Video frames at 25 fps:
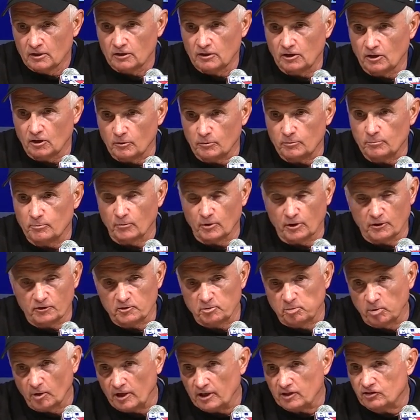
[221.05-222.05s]

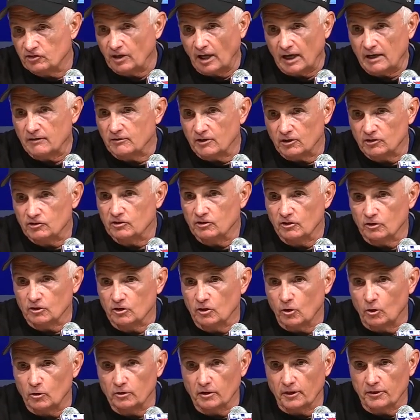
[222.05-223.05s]
Murph's play saved us
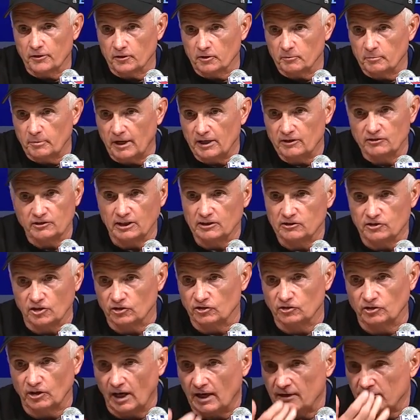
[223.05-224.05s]
going to third base. That
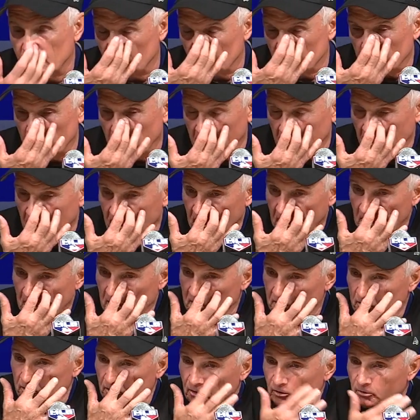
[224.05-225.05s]
just saved us. But
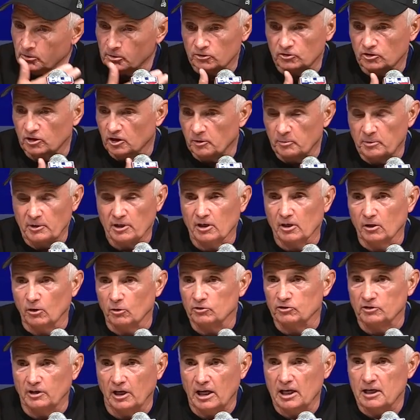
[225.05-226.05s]
you knew it was going to be a
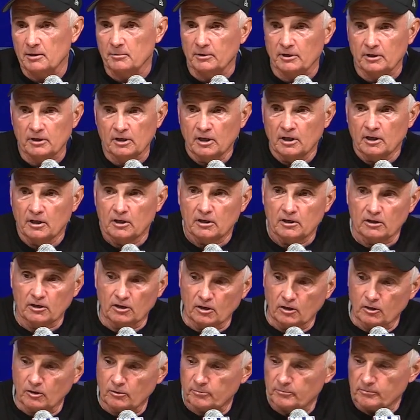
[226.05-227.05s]
close game,
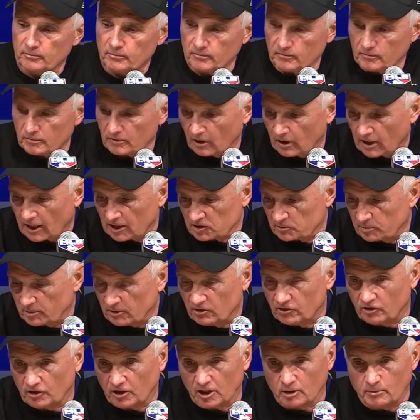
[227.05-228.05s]
and a lot's
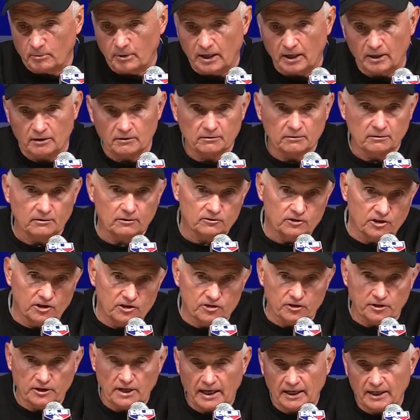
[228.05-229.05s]
been said about,
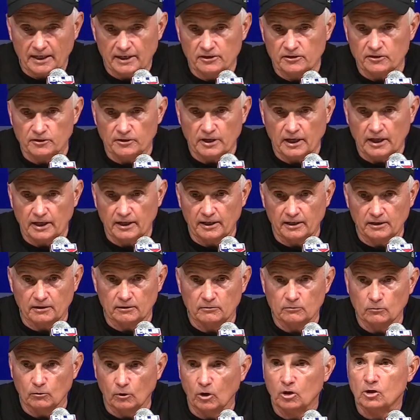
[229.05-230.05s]
geez, you're not
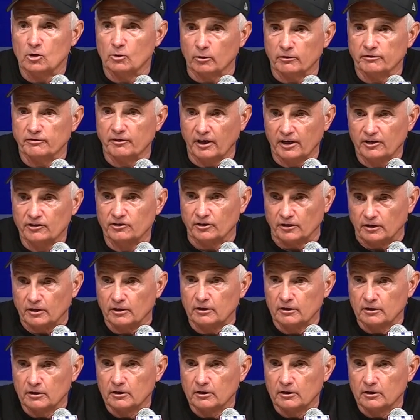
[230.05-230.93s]
hitting. Look what we're facing.